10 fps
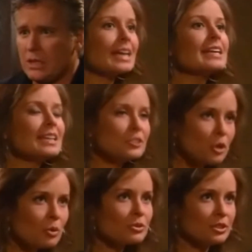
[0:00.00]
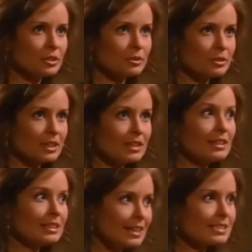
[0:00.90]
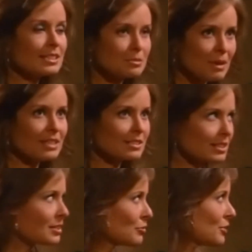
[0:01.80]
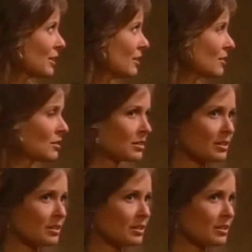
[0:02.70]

Like he told you, he gets his meds delivered here.